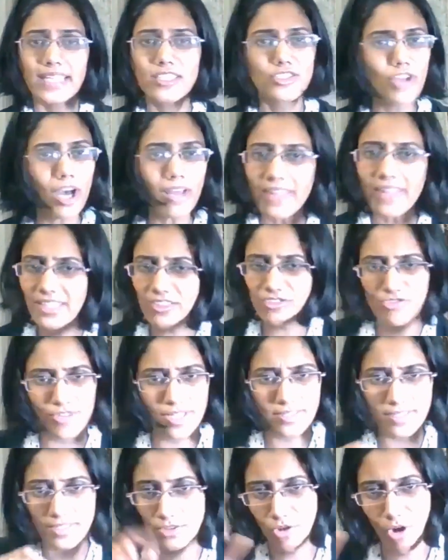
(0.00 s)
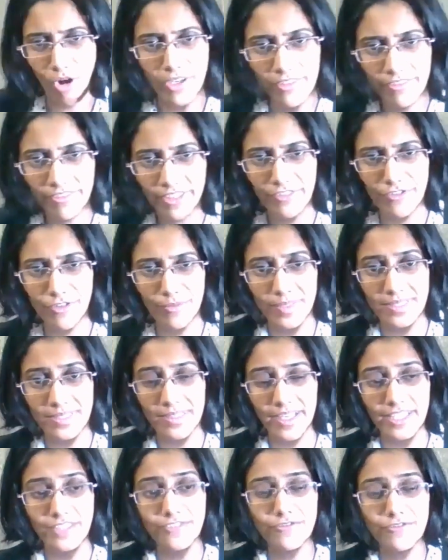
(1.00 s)
it's not that stress has gone away from his
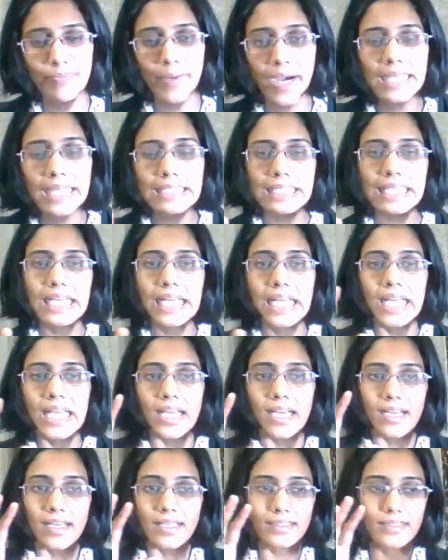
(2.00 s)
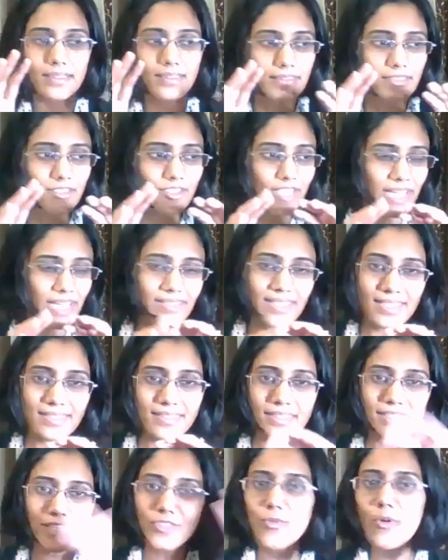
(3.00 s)
life, but Jesse
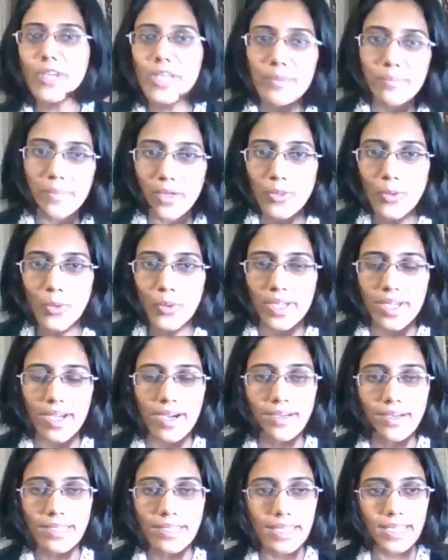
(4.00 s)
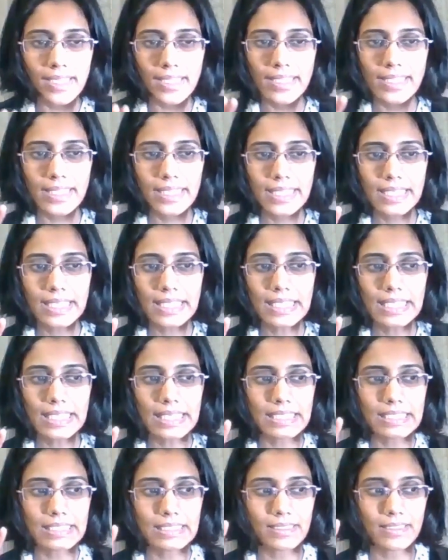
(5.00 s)
cigarette smoking Mandoya, he
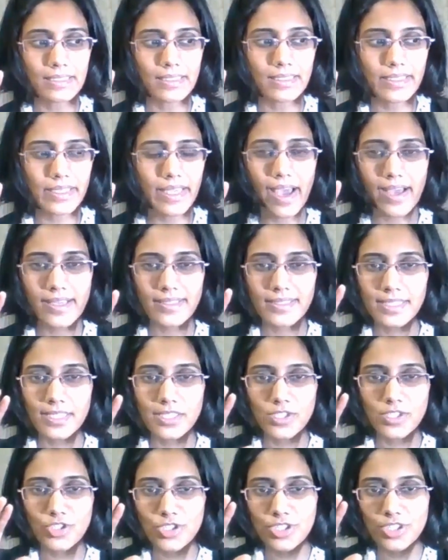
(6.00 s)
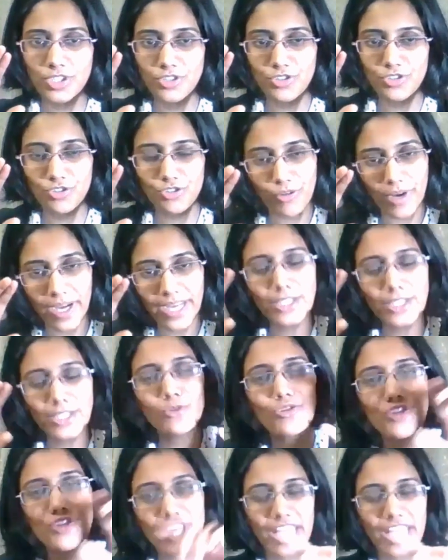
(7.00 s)
has tried
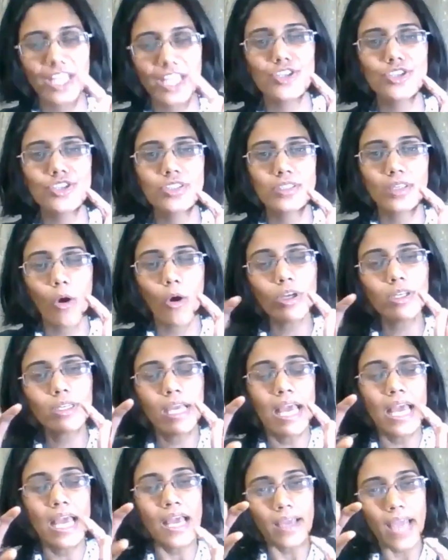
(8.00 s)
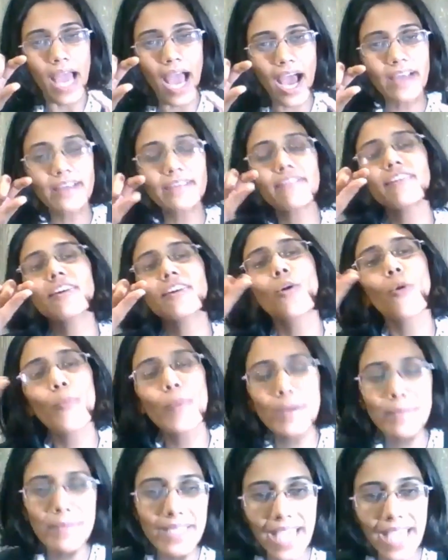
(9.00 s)
to change or have a
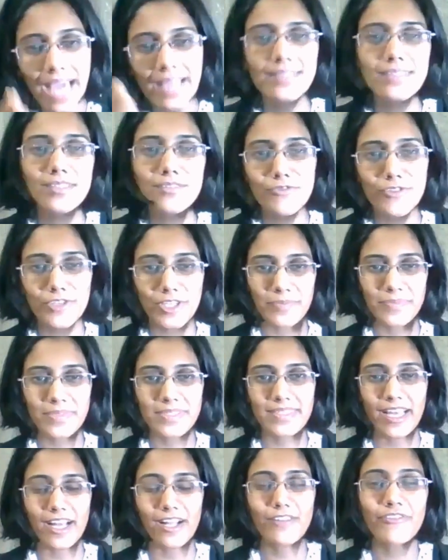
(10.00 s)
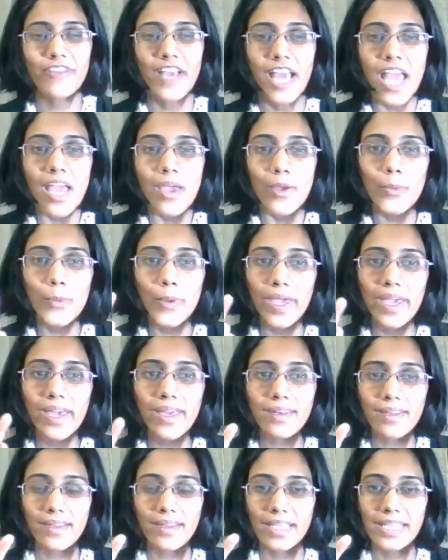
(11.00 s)
coping mechanism for himself
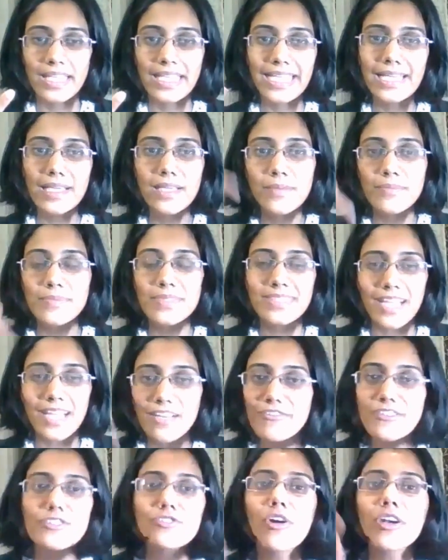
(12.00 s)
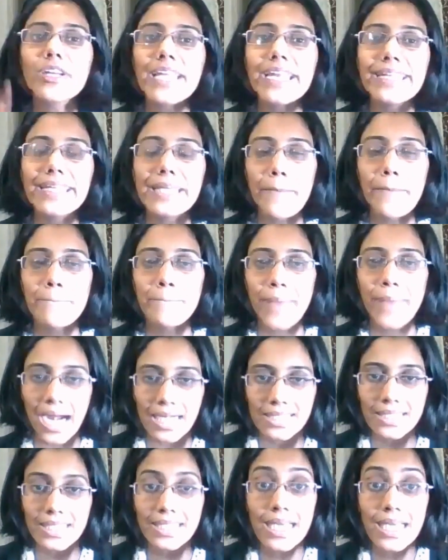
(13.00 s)
where he himself is not getting
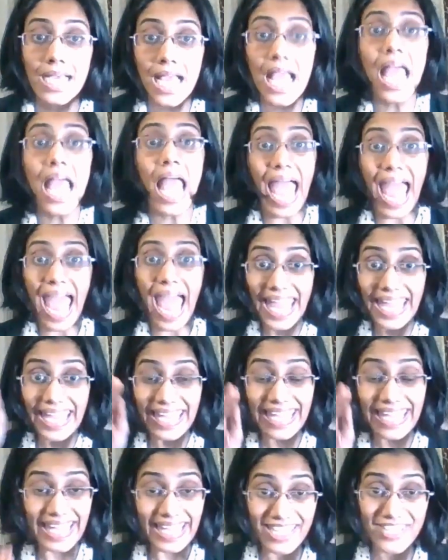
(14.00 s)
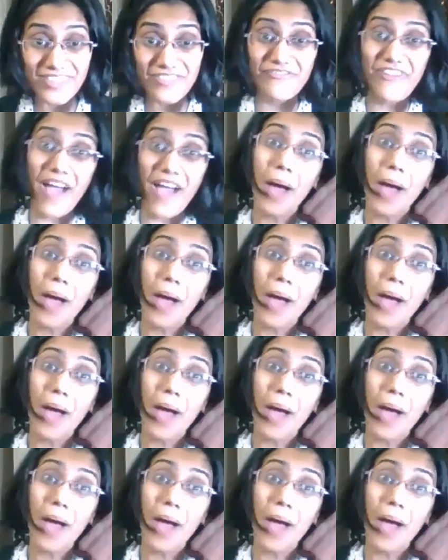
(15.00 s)
impacted. His